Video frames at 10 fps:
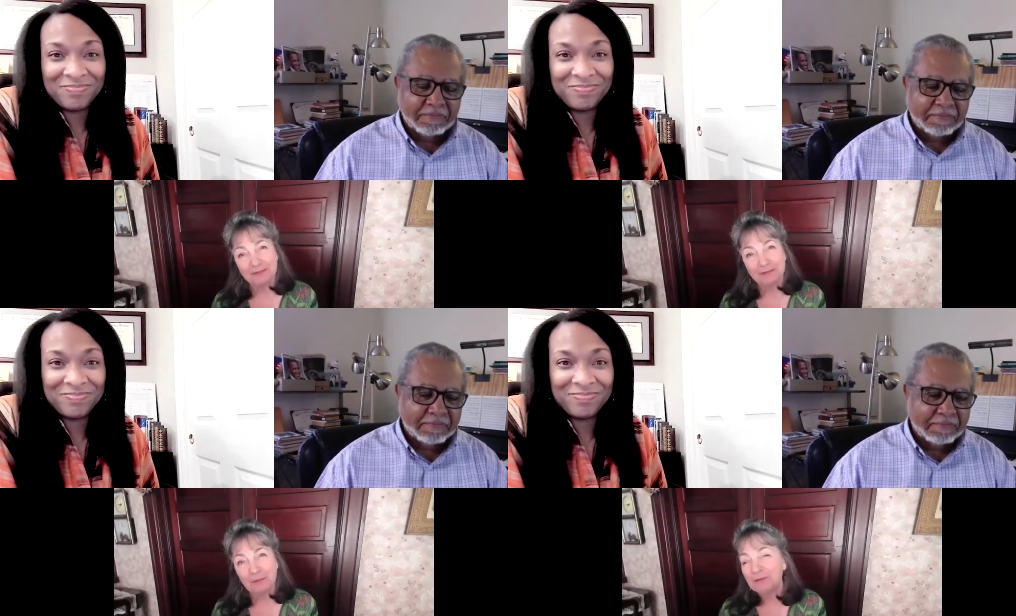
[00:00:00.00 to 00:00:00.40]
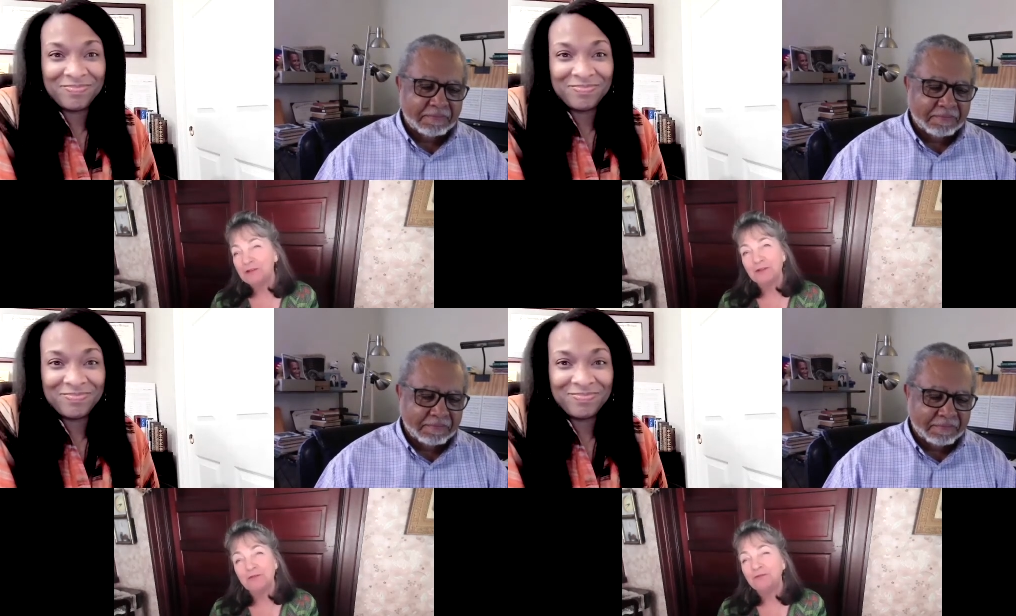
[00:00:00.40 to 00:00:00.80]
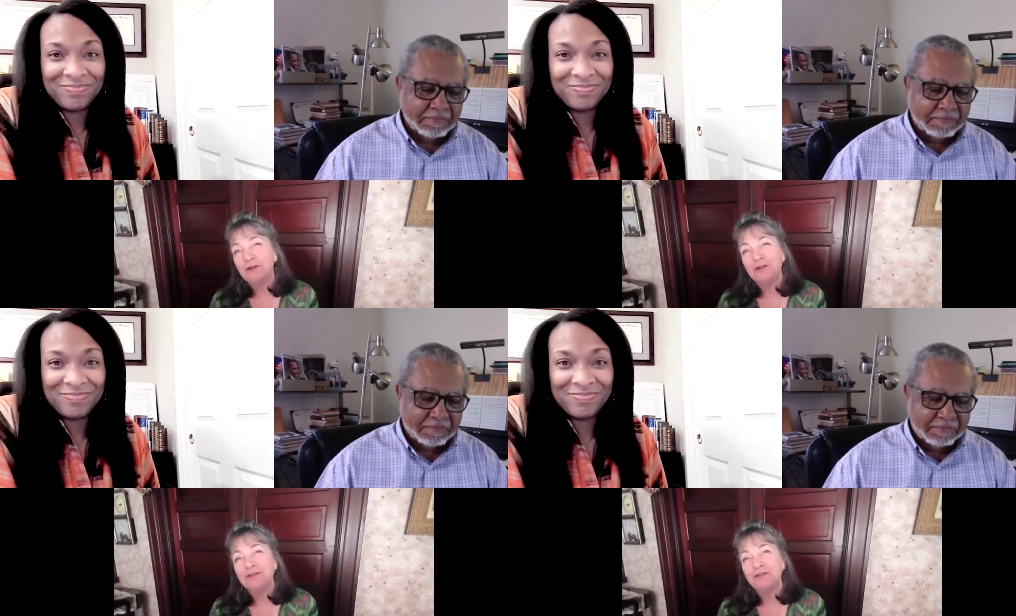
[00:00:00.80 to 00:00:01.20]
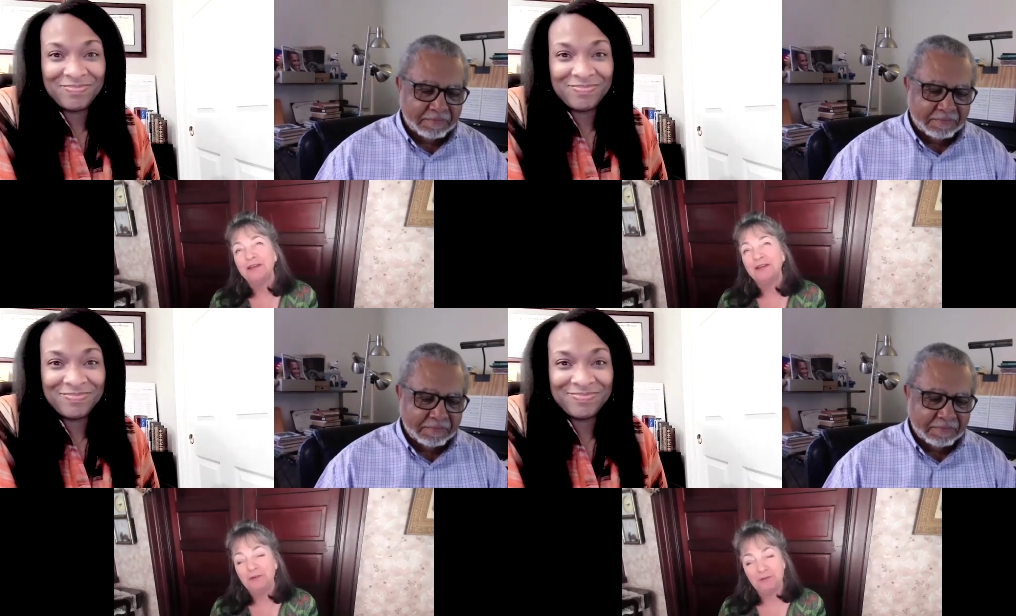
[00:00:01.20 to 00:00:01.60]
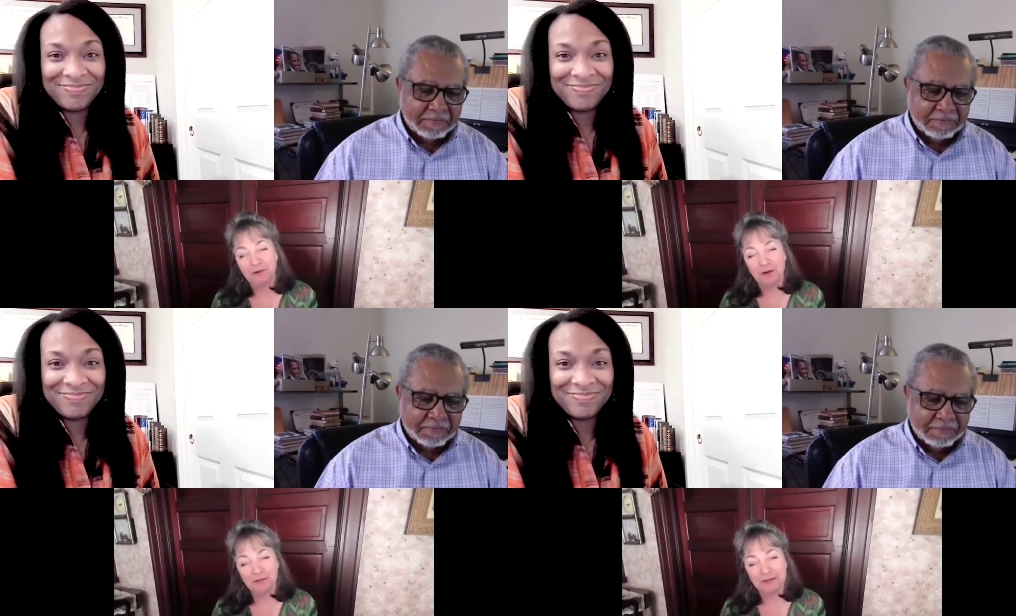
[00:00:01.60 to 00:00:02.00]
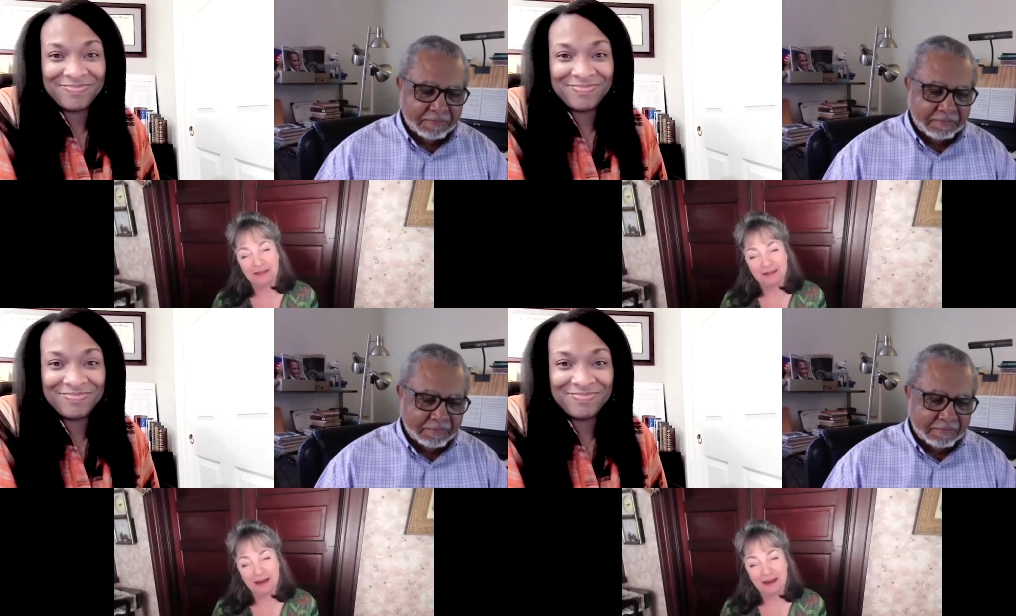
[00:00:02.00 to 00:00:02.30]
Speaker 1: what was your first thing you wrote that